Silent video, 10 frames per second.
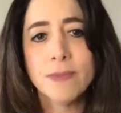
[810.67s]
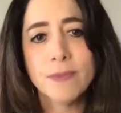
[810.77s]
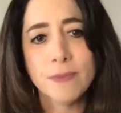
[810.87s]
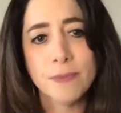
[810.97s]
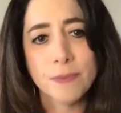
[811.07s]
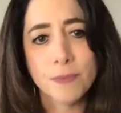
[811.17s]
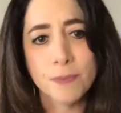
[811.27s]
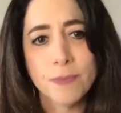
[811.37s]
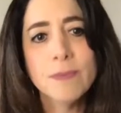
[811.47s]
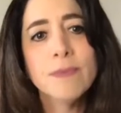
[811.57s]

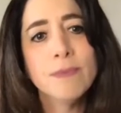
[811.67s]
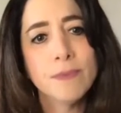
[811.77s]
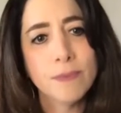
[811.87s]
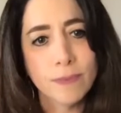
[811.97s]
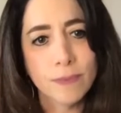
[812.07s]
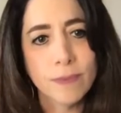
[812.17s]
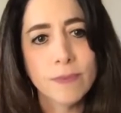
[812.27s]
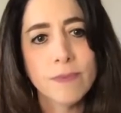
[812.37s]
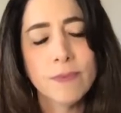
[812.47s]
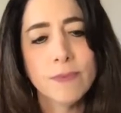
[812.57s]

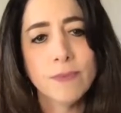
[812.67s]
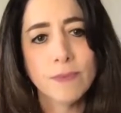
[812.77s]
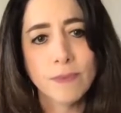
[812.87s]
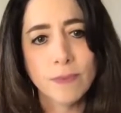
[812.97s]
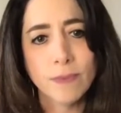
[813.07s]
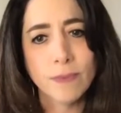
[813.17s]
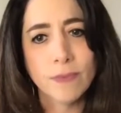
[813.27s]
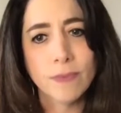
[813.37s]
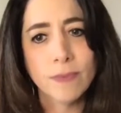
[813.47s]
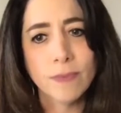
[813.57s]

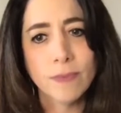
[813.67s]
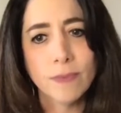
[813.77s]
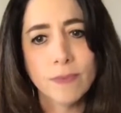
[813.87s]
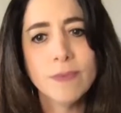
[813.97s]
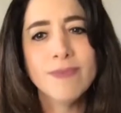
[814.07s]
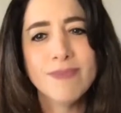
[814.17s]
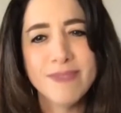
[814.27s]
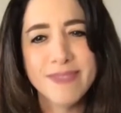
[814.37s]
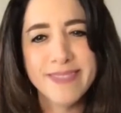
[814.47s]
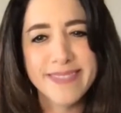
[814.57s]

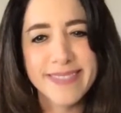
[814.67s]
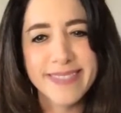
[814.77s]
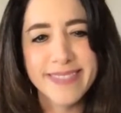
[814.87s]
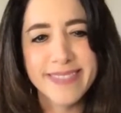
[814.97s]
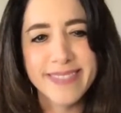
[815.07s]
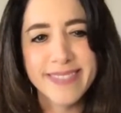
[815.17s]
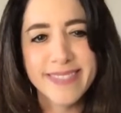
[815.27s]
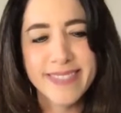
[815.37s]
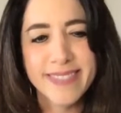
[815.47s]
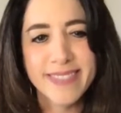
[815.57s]

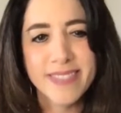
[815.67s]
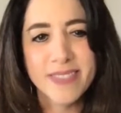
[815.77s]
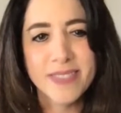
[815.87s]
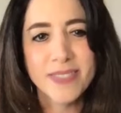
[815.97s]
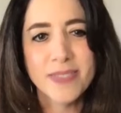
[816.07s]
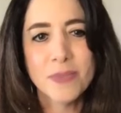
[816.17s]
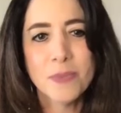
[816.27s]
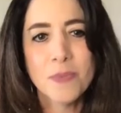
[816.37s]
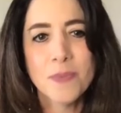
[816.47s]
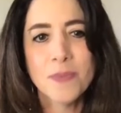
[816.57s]

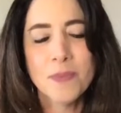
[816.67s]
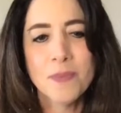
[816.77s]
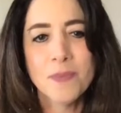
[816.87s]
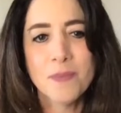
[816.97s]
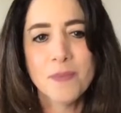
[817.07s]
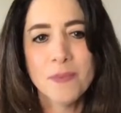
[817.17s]
This person isn't speaking.